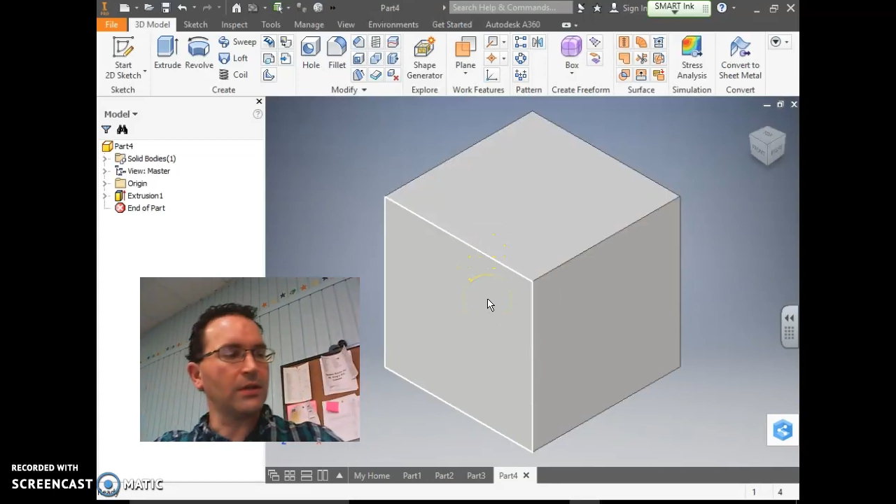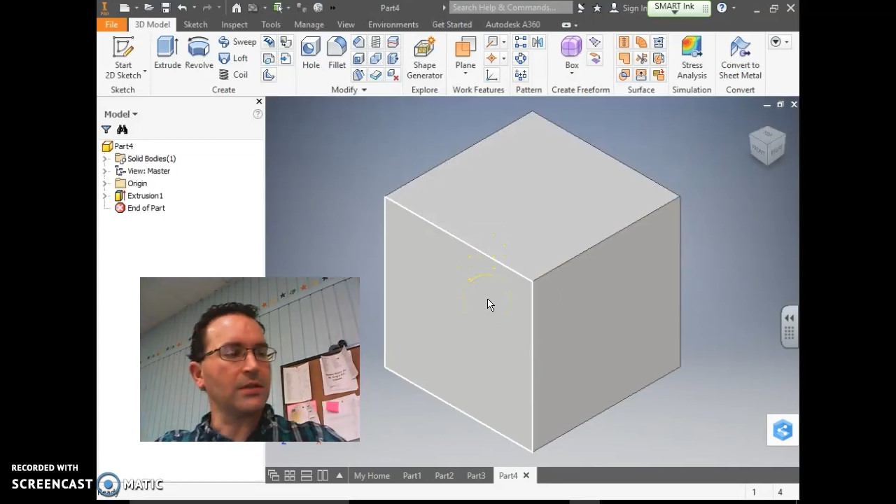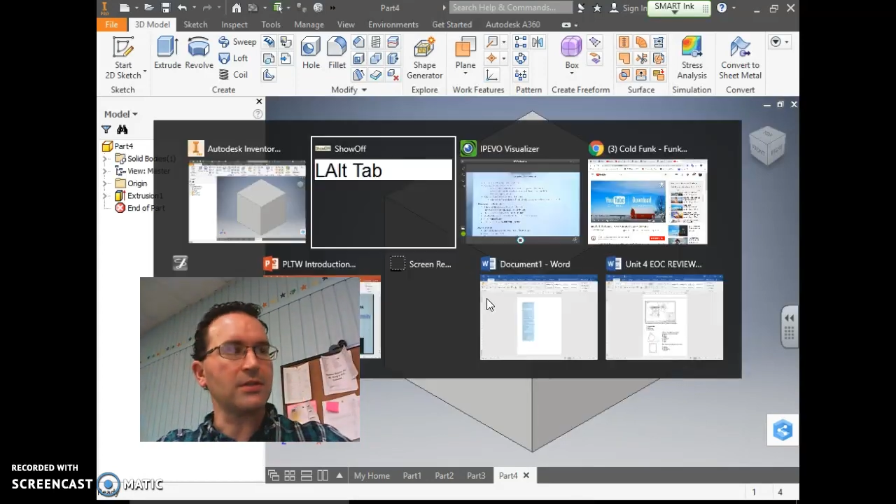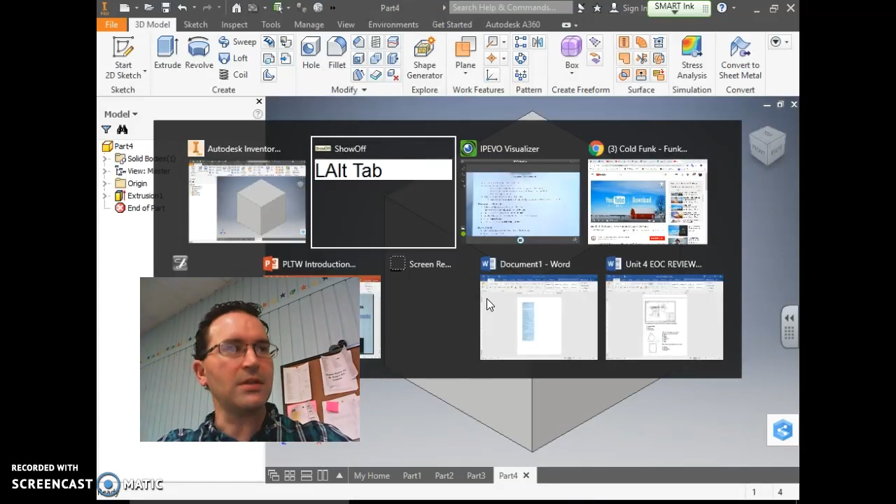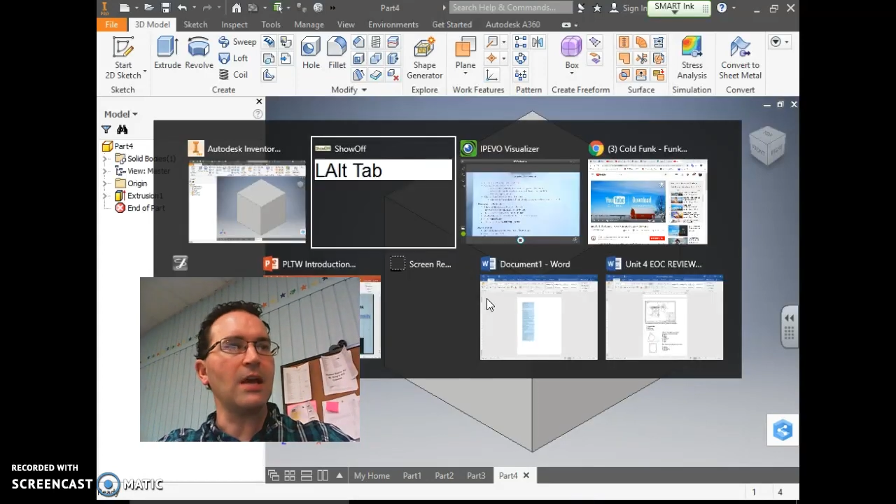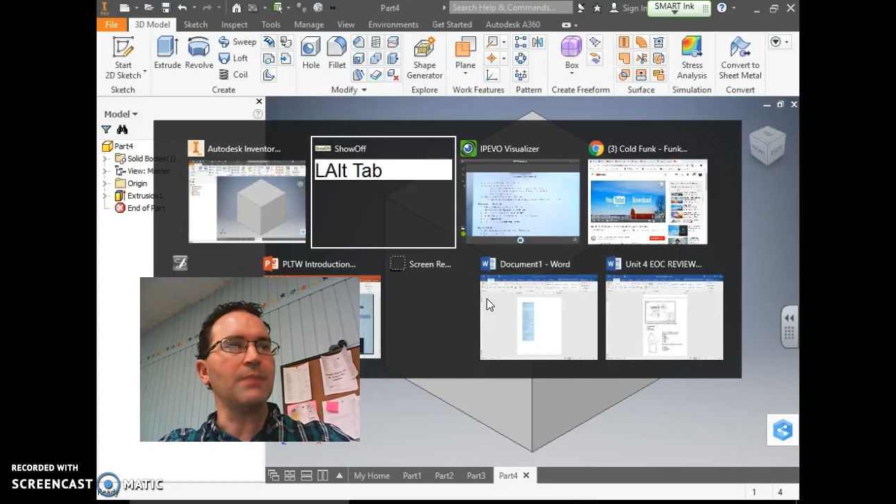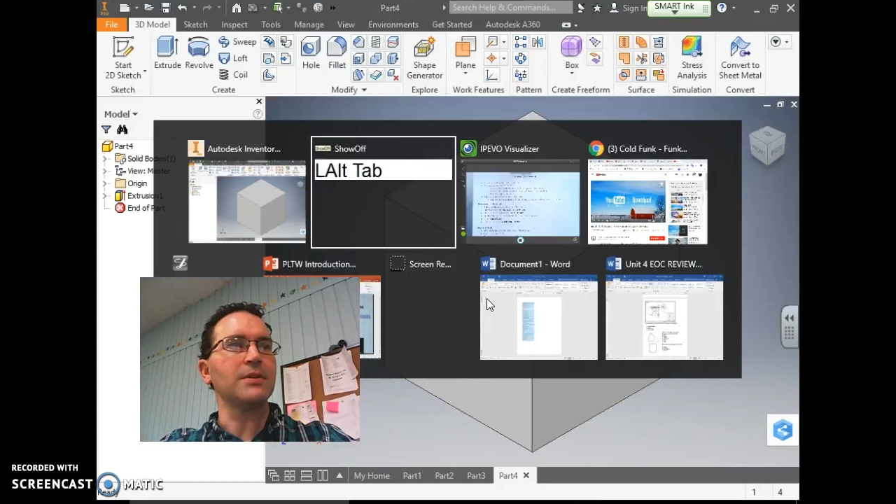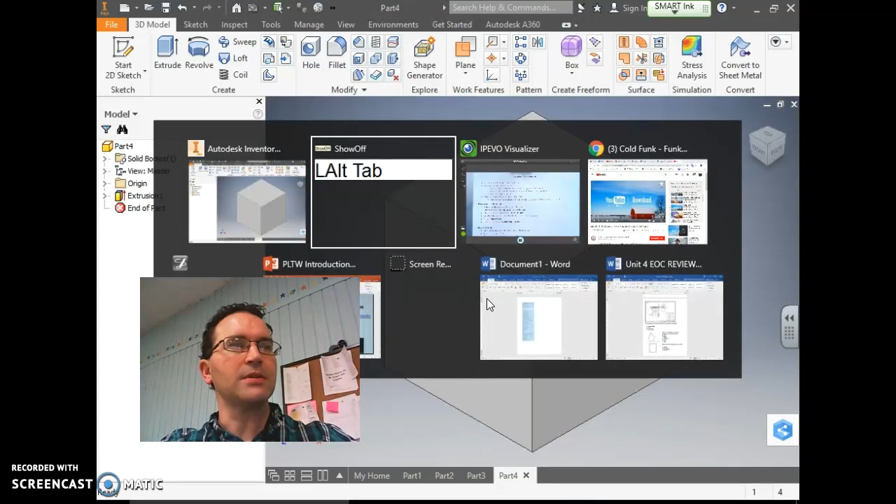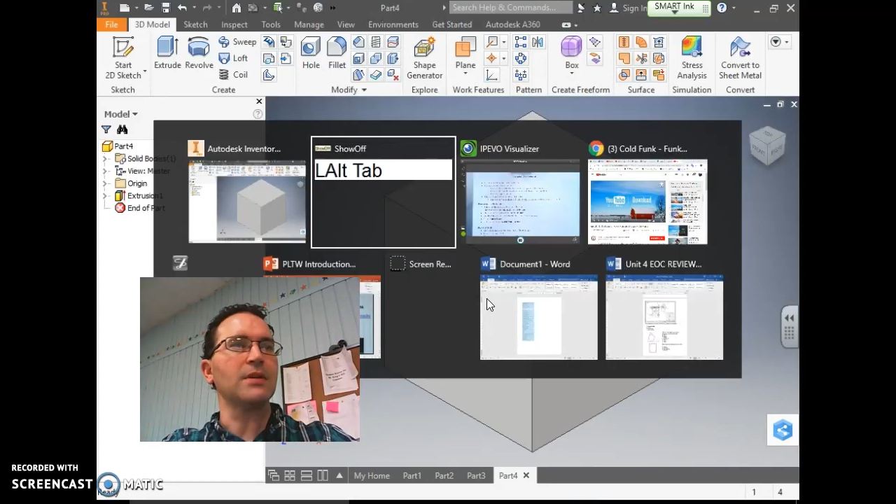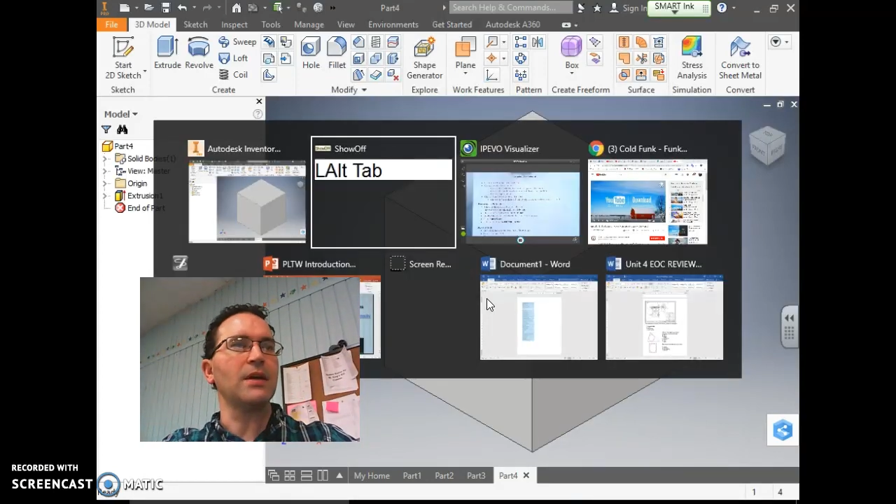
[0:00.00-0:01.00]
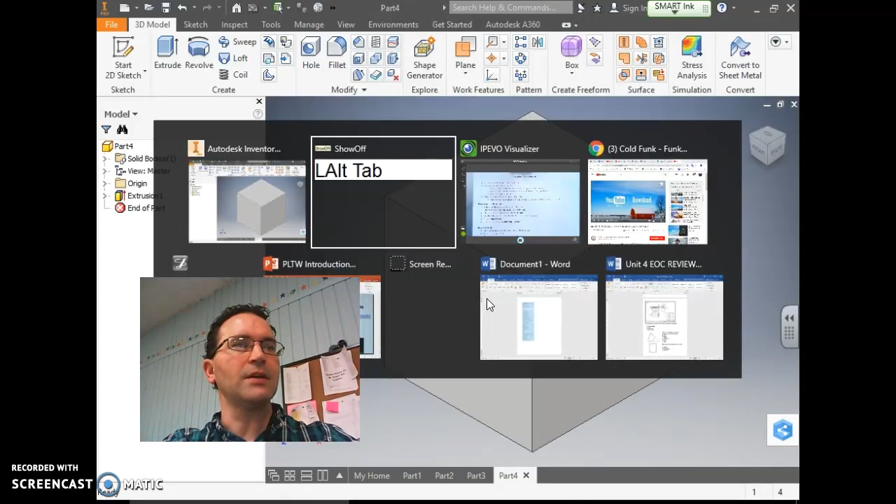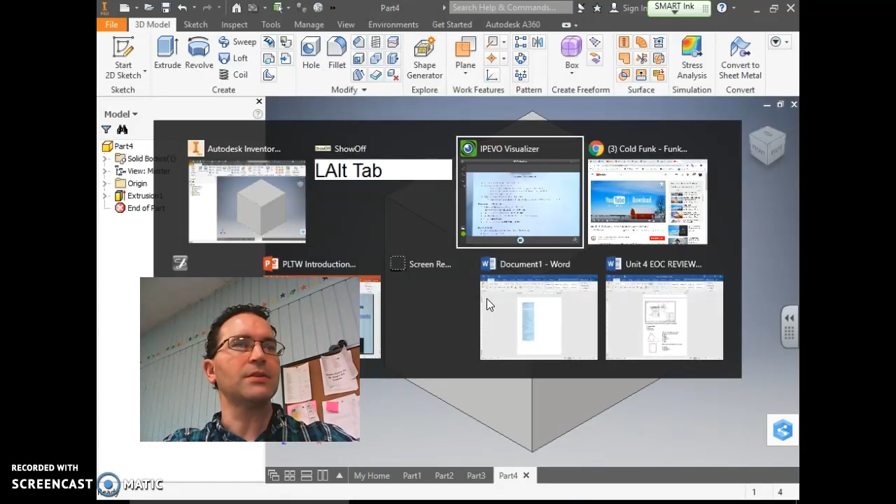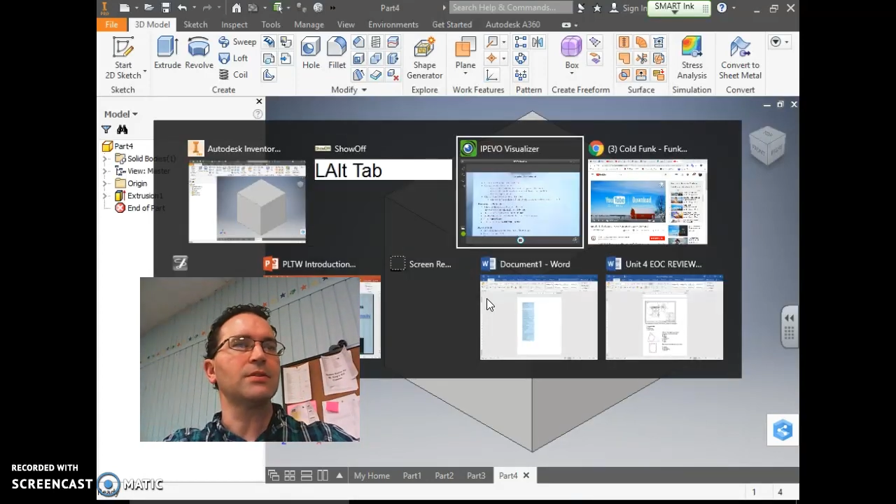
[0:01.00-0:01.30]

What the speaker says: at the steps, it says